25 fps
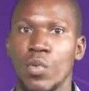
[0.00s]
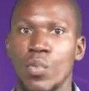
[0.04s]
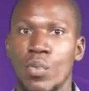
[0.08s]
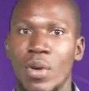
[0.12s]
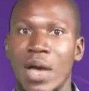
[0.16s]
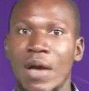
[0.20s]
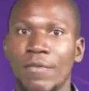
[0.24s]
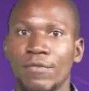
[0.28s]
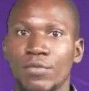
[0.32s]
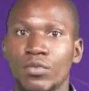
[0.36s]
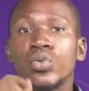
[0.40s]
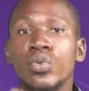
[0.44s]

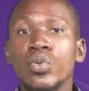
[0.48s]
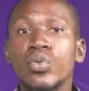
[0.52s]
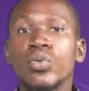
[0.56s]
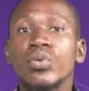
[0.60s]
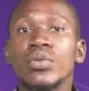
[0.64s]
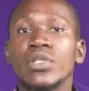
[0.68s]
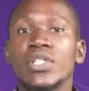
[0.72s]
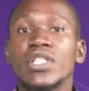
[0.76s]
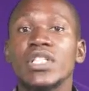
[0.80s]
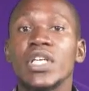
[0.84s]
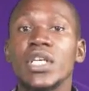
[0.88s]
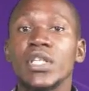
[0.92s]
We have
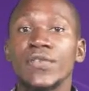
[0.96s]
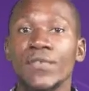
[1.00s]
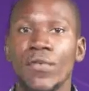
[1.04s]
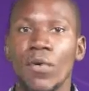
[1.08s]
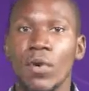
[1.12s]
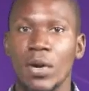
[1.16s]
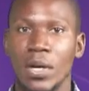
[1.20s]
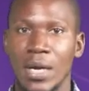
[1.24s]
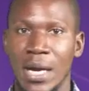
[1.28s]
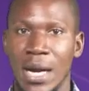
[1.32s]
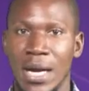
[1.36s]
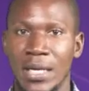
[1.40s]
two
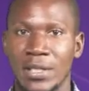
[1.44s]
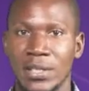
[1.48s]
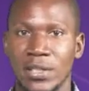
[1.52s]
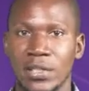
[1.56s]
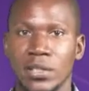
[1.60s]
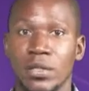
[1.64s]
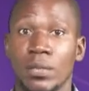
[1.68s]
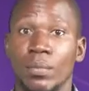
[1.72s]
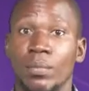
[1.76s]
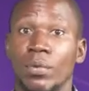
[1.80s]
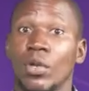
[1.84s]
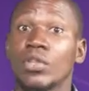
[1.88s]
CH4 gas
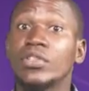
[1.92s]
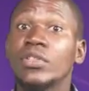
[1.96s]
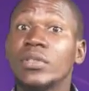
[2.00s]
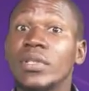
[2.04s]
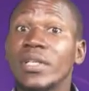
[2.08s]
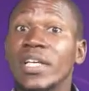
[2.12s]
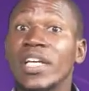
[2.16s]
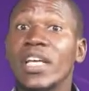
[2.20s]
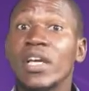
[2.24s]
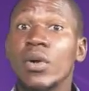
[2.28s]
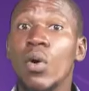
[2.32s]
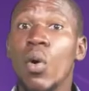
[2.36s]
plus
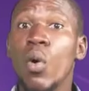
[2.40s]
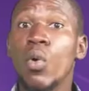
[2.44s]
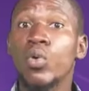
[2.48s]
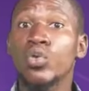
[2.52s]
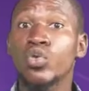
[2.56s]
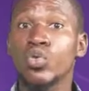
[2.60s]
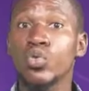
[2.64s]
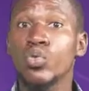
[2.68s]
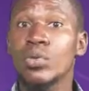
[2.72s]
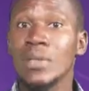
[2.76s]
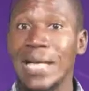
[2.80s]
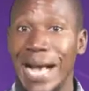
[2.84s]
three
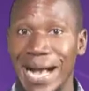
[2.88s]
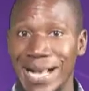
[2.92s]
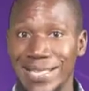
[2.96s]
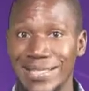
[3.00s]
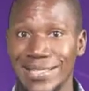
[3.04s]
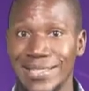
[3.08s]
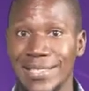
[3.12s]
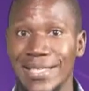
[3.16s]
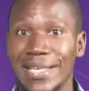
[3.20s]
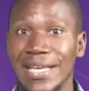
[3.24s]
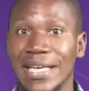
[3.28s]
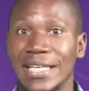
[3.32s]
O2
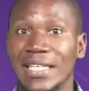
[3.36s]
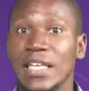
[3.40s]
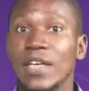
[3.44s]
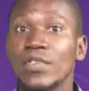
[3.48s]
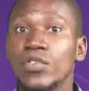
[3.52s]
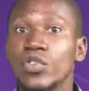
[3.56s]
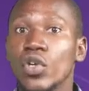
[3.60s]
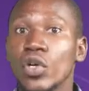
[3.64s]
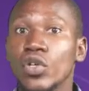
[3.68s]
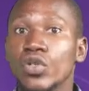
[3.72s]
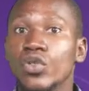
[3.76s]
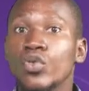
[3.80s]
gas
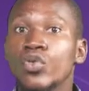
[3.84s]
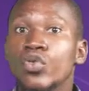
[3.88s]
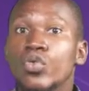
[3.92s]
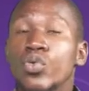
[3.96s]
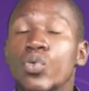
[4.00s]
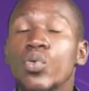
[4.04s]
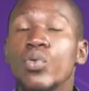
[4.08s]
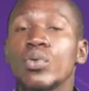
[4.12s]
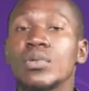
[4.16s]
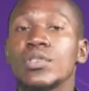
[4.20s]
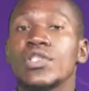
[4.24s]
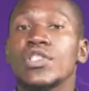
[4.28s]
gives us
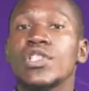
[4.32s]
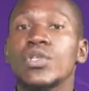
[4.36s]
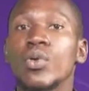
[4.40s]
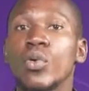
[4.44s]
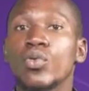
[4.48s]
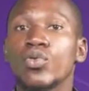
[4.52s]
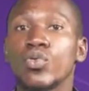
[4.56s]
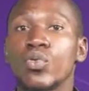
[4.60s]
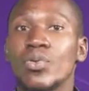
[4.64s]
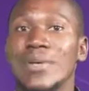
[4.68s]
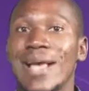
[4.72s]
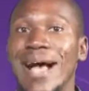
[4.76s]
two
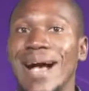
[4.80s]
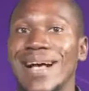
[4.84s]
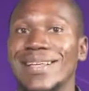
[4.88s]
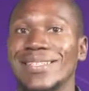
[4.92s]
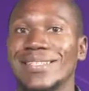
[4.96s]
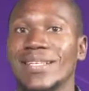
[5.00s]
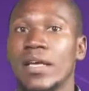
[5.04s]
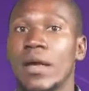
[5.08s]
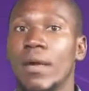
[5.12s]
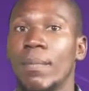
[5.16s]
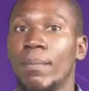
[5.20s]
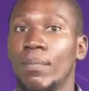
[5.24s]
CO2
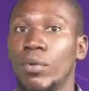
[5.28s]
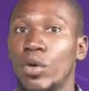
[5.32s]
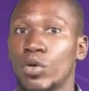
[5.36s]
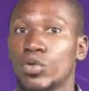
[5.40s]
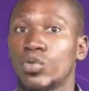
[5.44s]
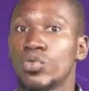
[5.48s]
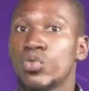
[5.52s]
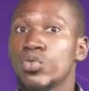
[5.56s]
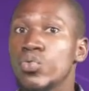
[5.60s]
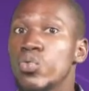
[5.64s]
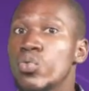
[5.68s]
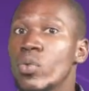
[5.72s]
gas
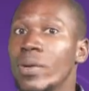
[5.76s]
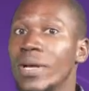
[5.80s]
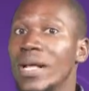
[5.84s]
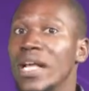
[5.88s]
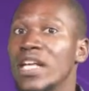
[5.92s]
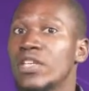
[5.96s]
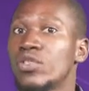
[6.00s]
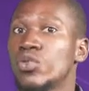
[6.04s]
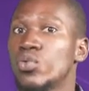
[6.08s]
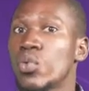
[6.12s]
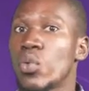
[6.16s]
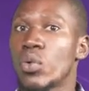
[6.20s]
plus two
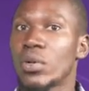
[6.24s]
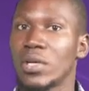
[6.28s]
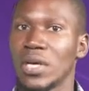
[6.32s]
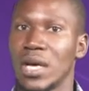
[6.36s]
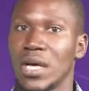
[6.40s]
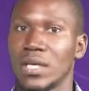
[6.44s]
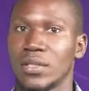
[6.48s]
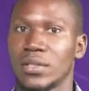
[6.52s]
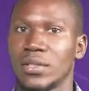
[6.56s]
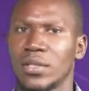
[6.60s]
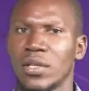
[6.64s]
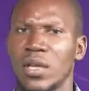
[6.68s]
H2O
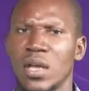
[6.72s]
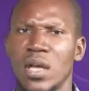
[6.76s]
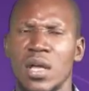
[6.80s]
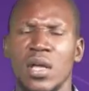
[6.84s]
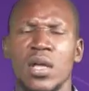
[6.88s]
gas.